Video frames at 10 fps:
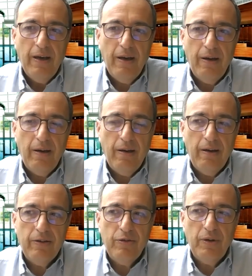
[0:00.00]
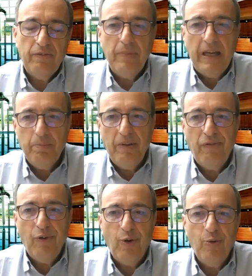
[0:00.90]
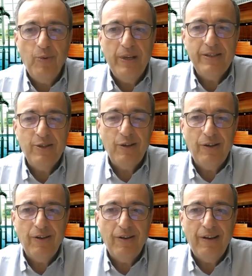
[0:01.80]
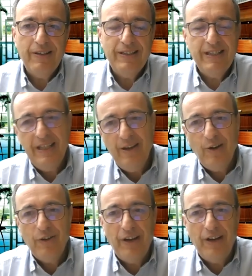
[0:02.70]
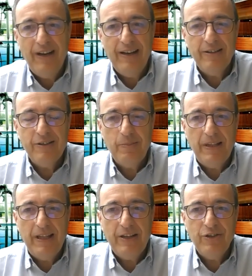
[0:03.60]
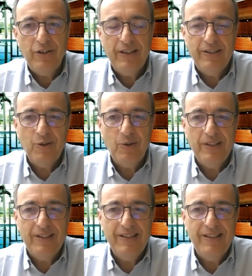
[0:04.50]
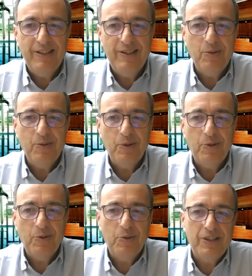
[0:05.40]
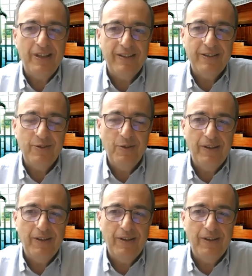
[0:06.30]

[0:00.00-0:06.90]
have met before with the other alliance manager, and so it's easy to start new